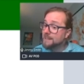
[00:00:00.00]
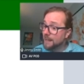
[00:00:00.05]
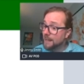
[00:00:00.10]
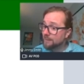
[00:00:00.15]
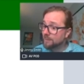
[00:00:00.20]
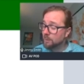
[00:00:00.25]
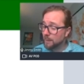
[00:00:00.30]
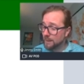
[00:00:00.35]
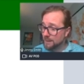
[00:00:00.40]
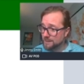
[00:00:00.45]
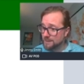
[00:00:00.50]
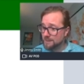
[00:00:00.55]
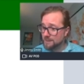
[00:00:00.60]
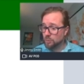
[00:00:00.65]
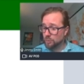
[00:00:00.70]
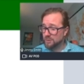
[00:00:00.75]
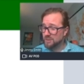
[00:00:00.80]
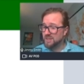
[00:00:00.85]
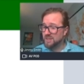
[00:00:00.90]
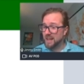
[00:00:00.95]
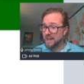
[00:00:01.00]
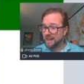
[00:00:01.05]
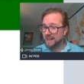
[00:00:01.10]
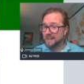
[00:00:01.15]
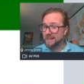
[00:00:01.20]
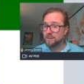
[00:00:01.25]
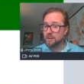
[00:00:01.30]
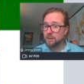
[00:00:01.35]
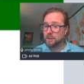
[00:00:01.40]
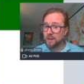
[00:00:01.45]
tend to be sort of staying
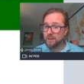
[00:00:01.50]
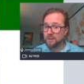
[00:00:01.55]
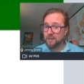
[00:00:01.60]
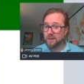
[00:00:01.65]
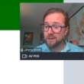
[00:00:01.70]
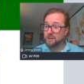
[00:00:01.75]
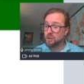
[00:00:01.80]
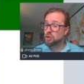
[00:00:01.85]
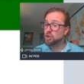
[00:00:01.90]
in the